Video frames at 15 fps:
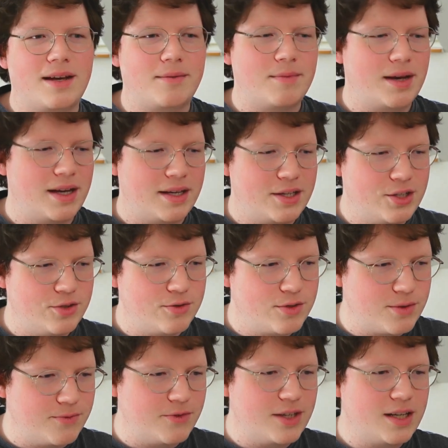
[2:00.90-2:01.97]
my
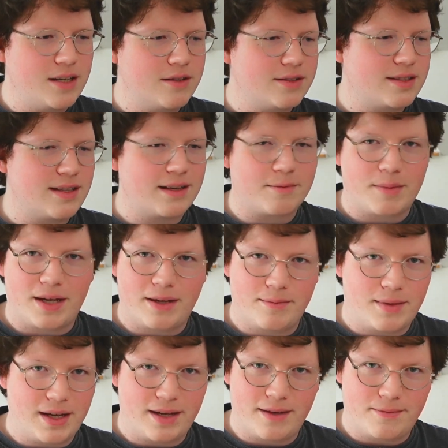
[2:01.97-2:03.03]
YouTube videos, like my
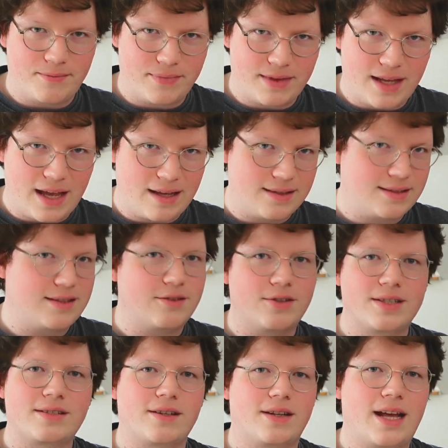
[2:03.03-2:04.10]
my uh,
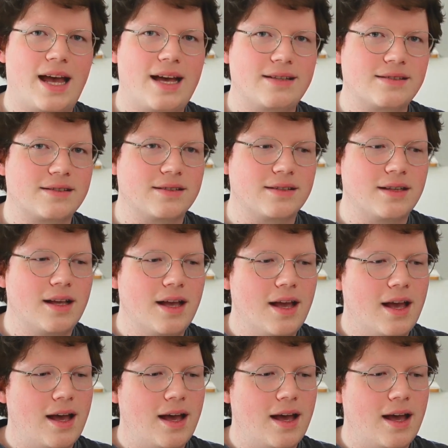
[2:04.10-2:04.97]
series on Haskell,